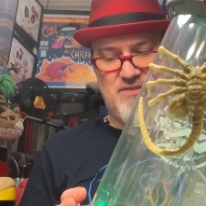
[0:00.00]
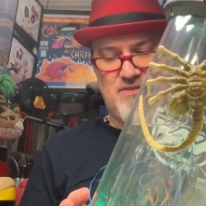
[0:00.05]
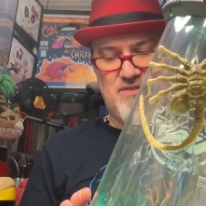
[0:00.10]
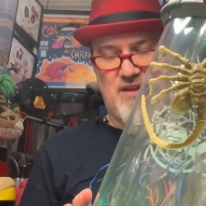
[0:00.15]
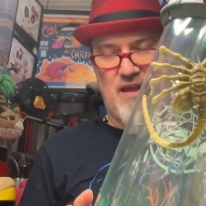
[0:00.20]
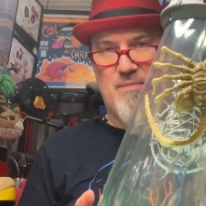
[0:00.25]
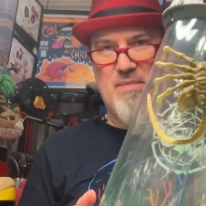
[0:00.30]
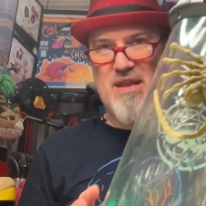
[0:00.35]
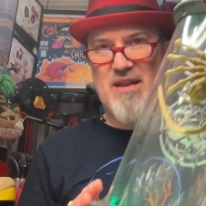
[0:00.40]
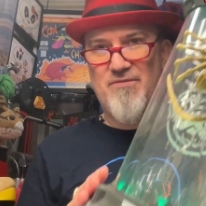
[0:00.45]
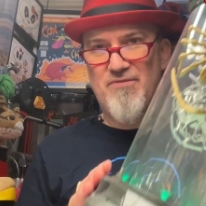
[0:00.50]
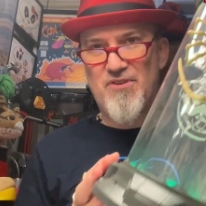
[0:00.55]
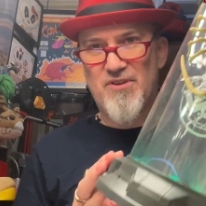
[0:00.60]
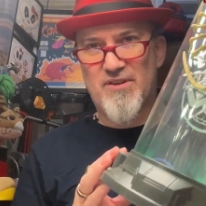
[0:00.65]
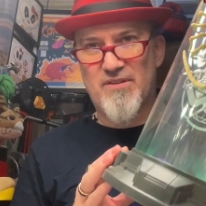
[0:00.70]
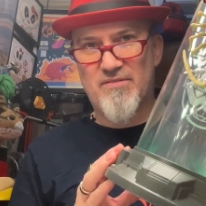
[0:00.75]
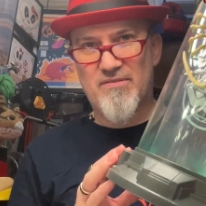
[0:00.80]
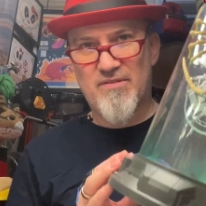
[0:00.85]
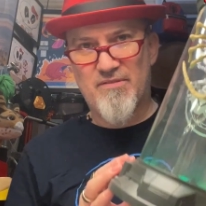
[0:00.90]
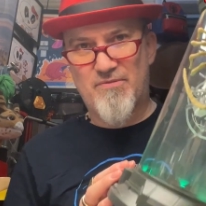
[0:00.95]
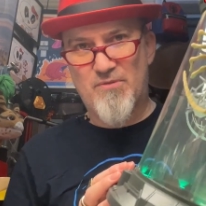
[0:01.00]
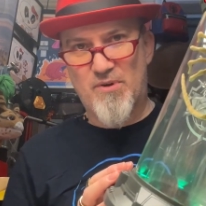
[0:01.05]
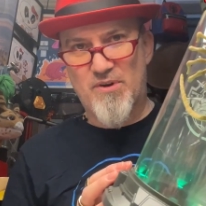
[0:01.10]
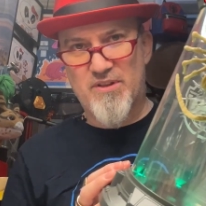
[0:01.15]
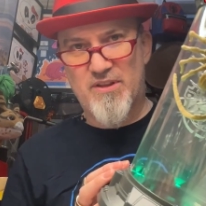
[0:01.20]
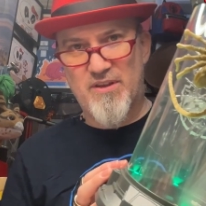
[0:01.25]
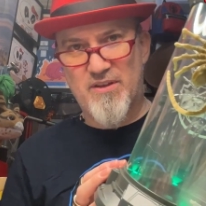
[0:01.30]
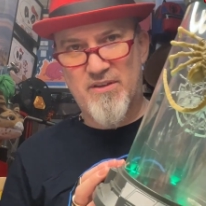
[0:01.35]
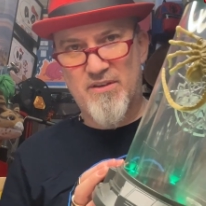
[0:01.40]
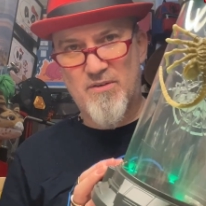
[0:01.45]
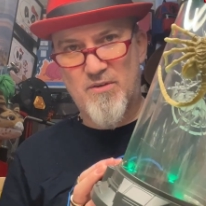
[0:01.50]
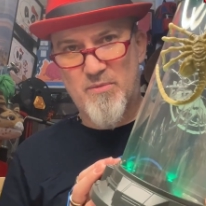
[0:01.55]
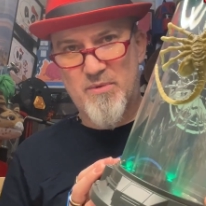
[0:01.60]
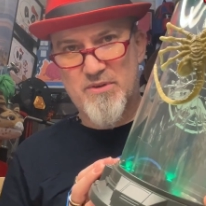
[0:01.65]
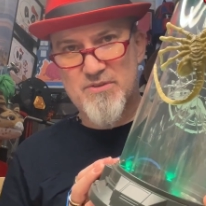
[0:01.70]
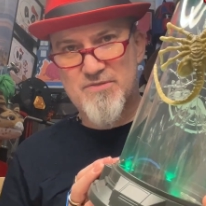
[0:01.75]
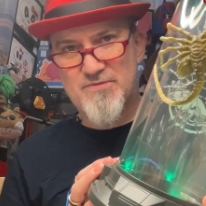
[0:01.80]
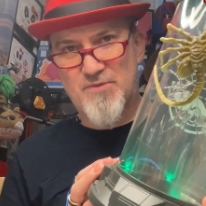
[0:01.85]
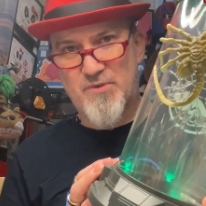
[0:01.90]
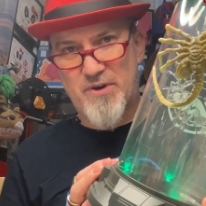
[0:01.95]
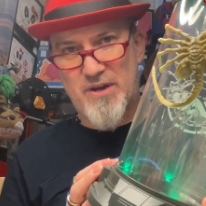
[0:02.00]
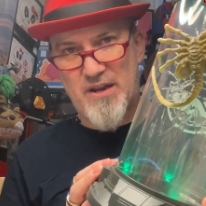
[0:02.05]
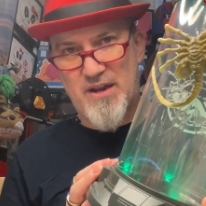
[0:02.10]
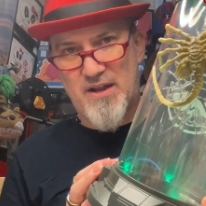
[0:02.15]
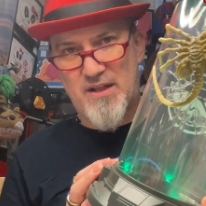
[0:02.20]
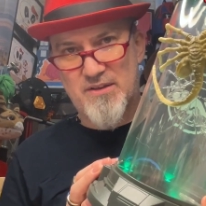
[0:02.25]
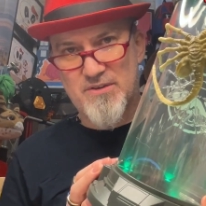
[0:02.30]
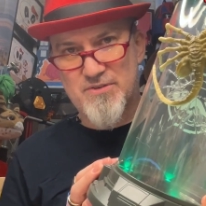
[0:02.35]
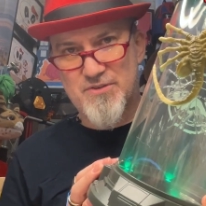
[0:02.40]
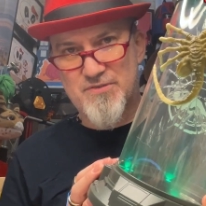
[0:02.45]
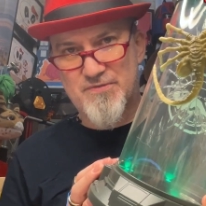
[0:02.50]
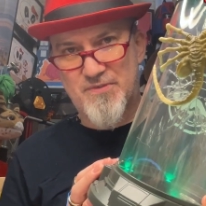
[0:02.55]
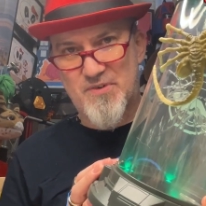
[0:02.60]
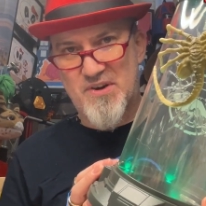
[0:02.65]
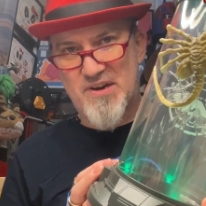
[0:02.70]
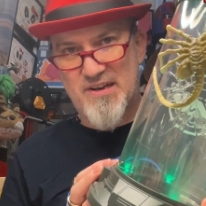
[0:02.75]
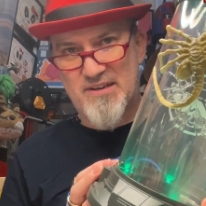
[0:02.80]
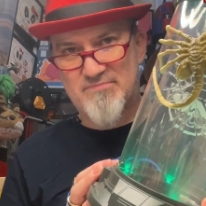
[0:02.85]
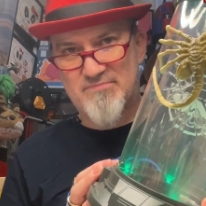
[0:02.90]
I mean, if you can afford the almost $40 for it.